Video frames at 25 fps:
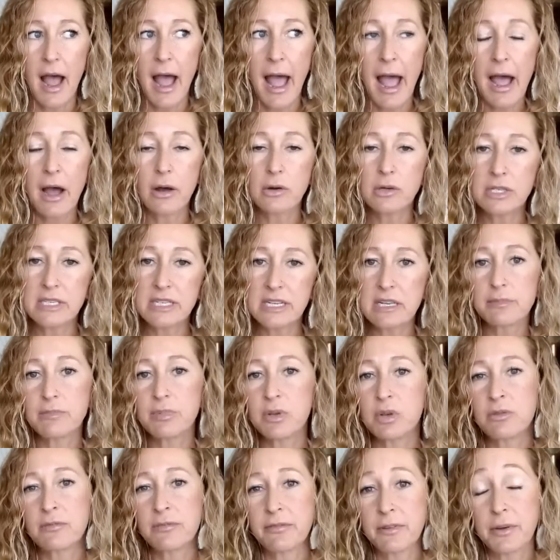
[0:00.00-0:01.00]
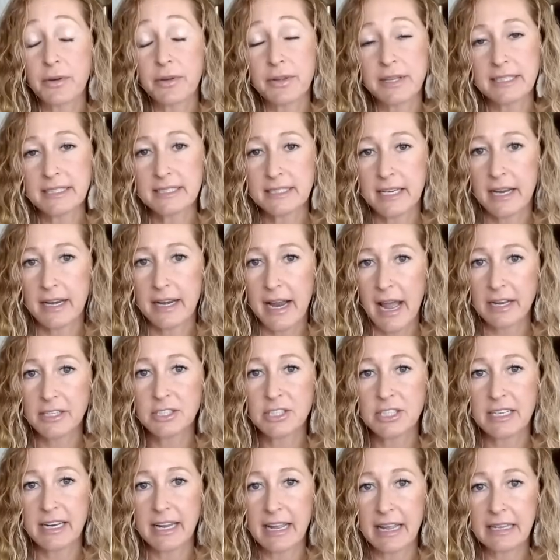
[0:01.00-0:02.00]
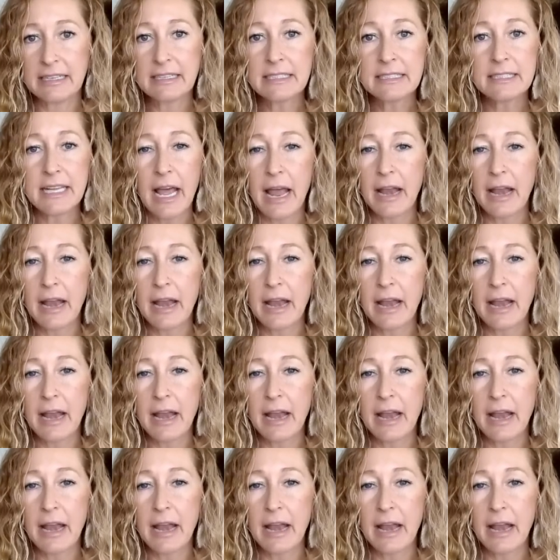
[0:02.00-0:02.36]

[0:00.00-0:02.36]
how deep you feel this connection is